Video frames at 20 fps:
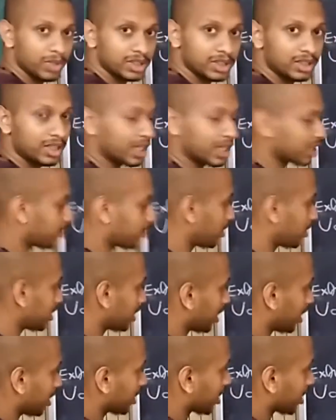combustion takes
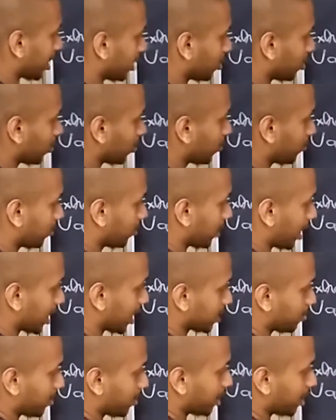place and kind of
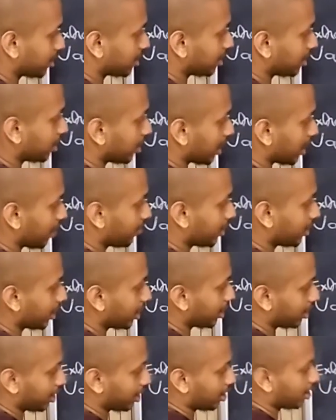expands in
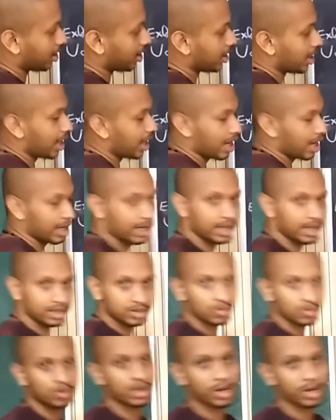every area, and
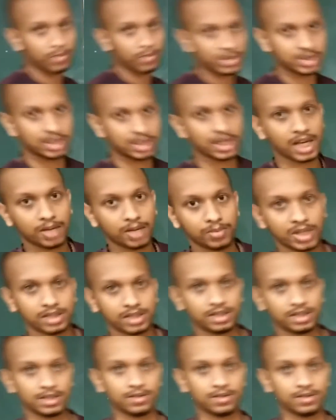hence good combustion can be